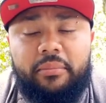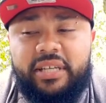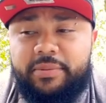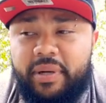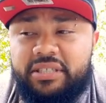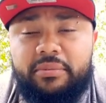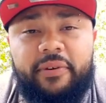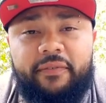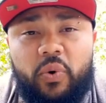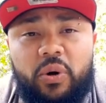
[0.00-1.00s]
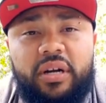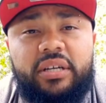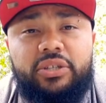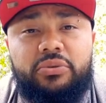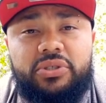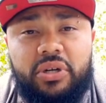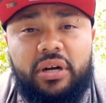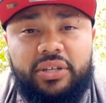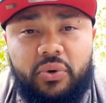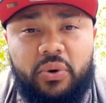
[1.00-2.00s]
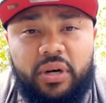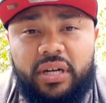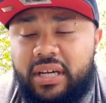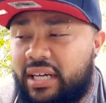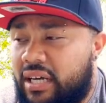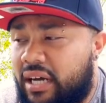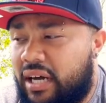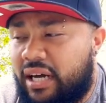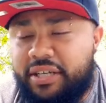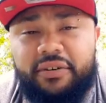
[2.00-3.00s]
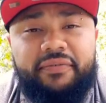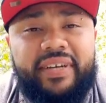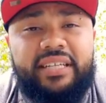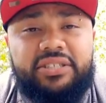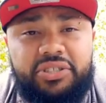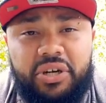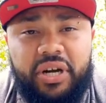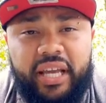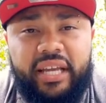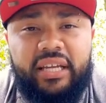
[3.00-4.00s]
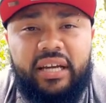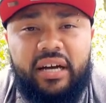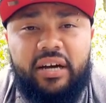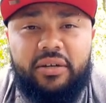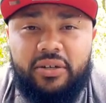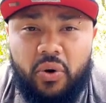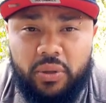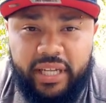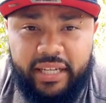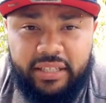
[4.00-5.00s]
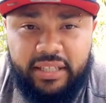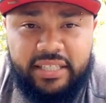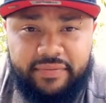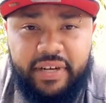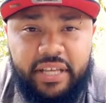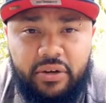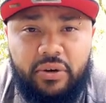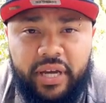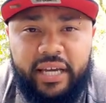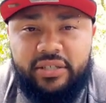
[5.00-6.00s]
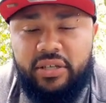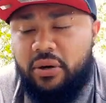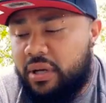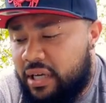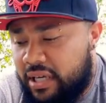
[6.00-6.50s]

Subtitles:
especially before you start your fitness journey correlating to this video, okay? So